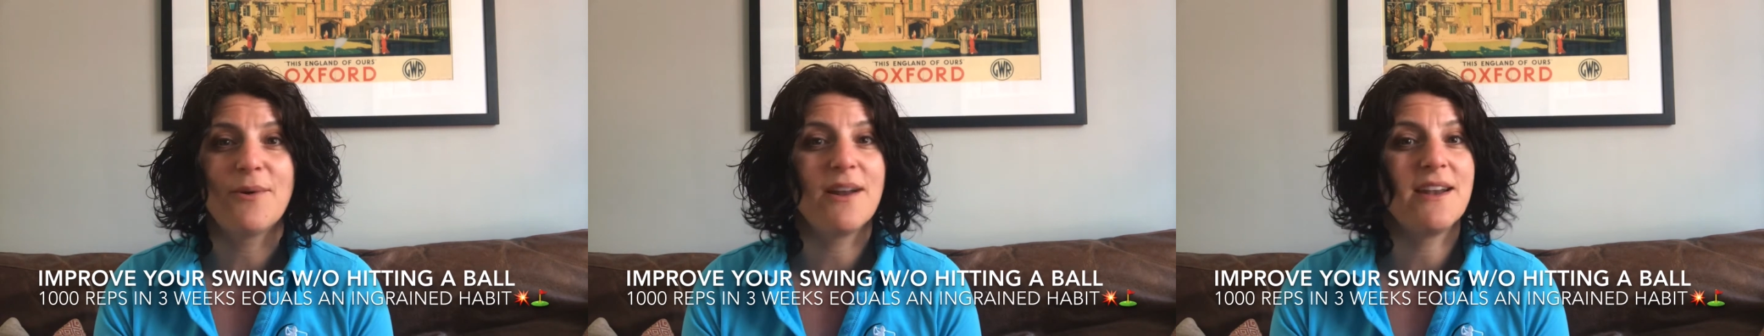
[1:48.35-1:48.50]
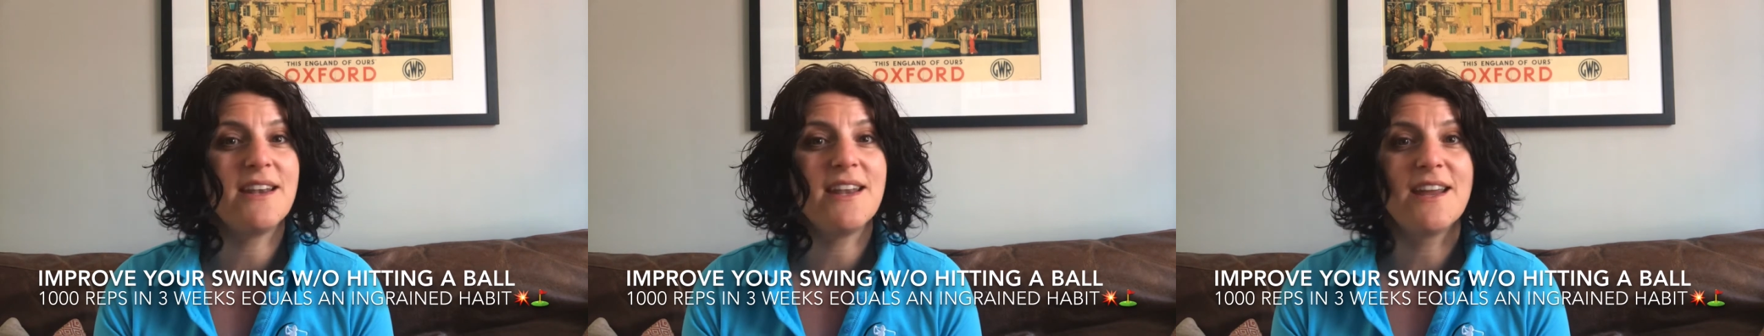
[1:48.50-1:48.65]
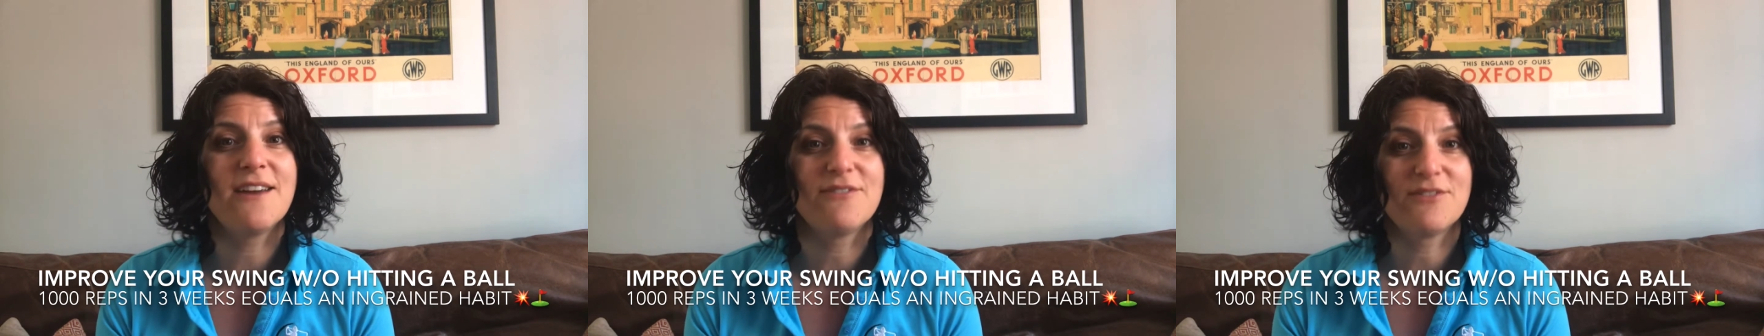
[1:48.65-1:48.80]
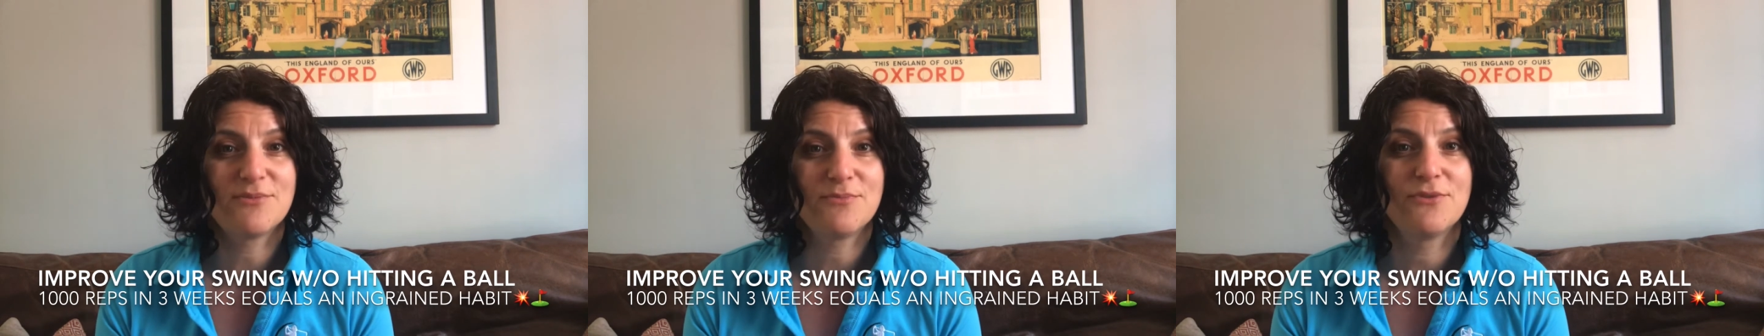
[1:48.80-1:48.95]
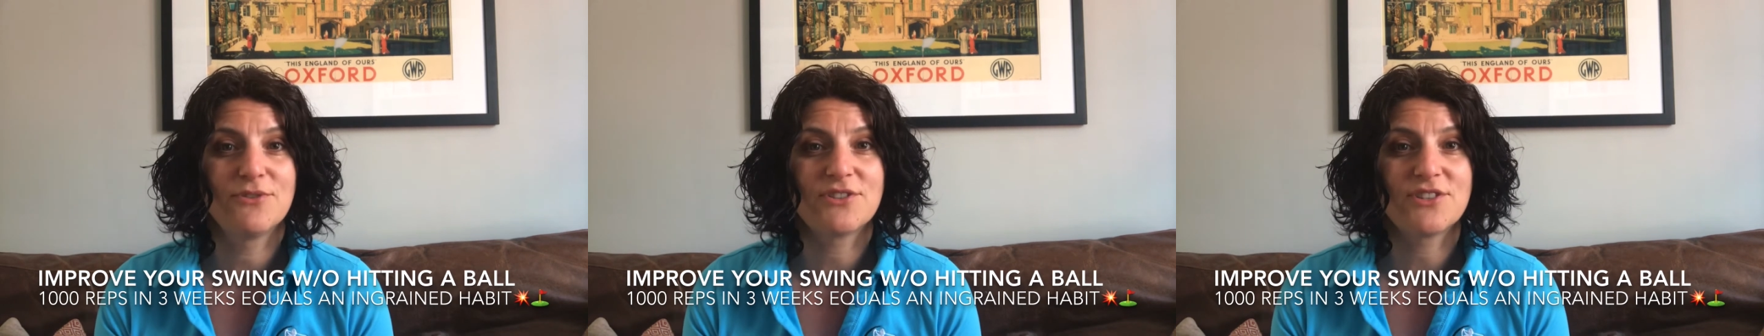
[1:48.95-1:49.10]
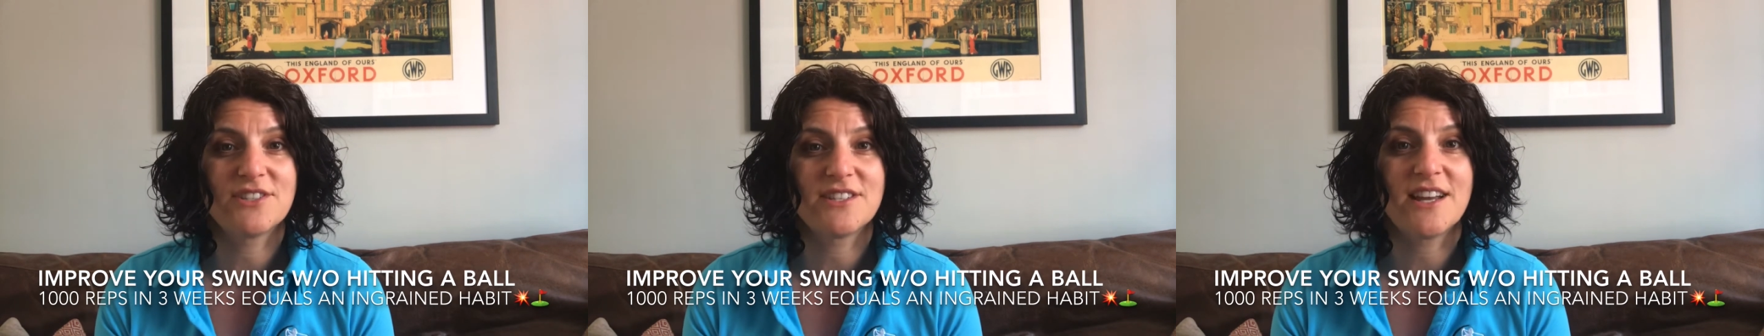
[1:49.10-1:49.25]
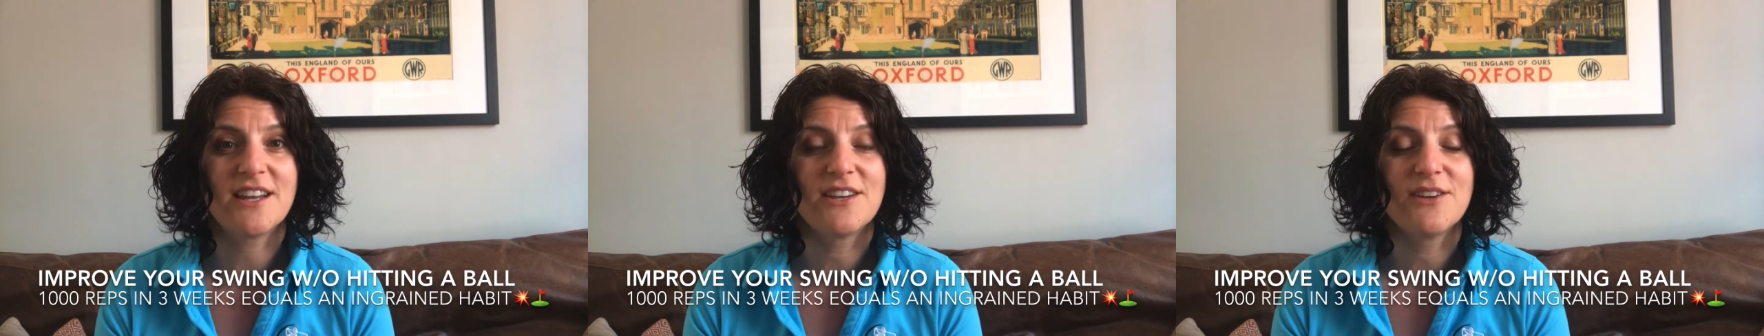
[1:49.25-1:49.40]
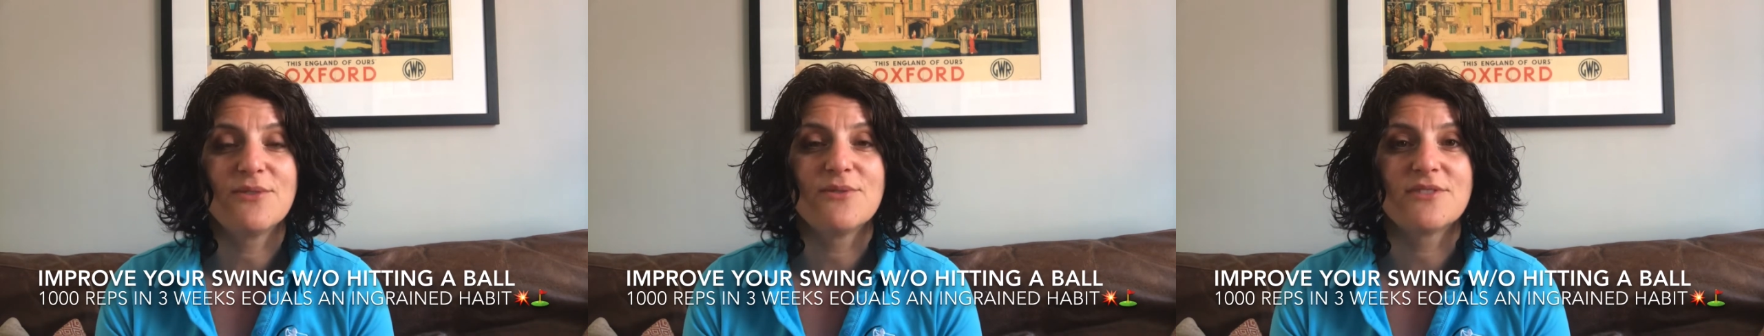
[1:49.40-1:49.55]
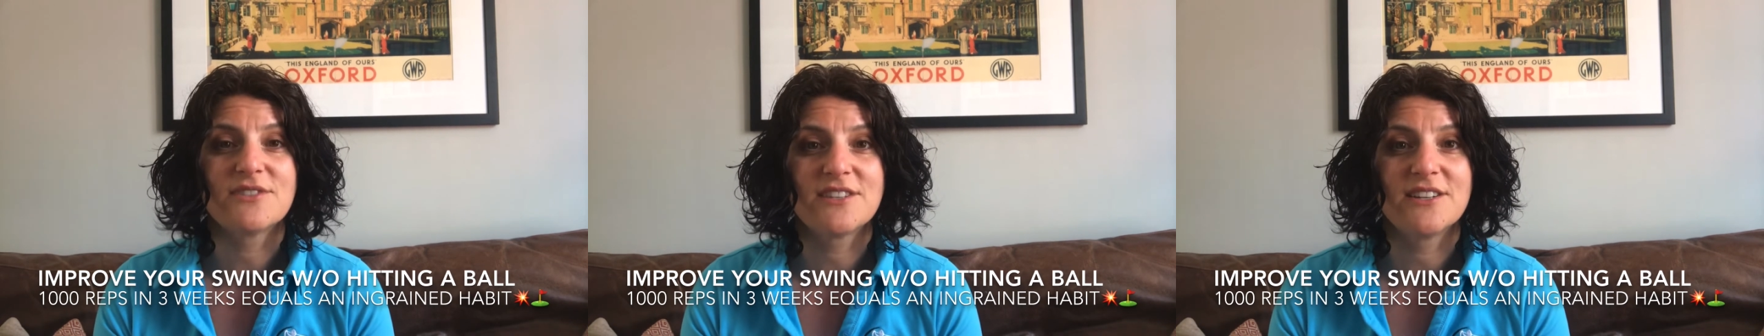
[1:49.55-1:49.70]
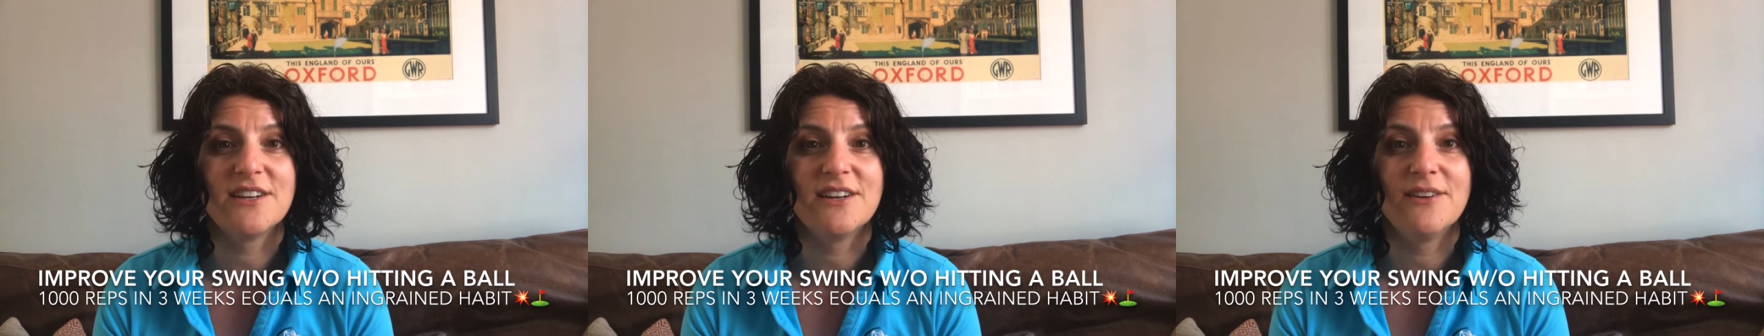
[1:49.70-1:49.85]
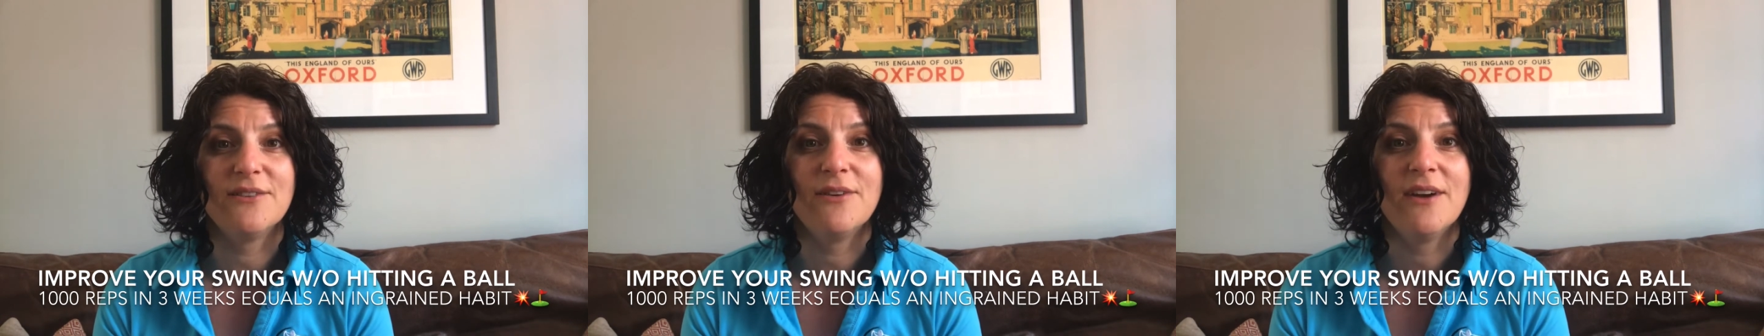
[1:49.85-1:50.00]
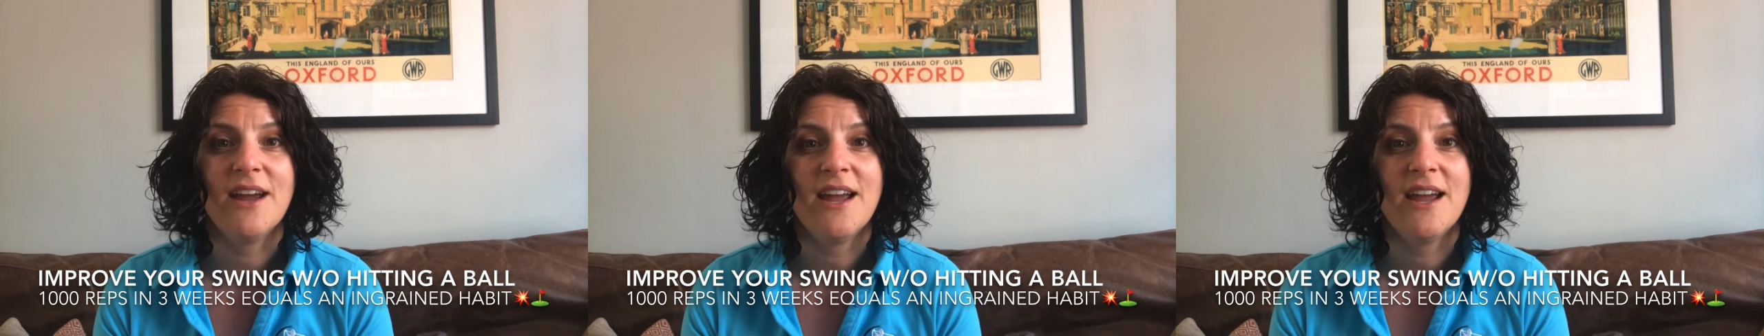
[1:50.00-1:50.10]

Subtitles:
near as much as I used to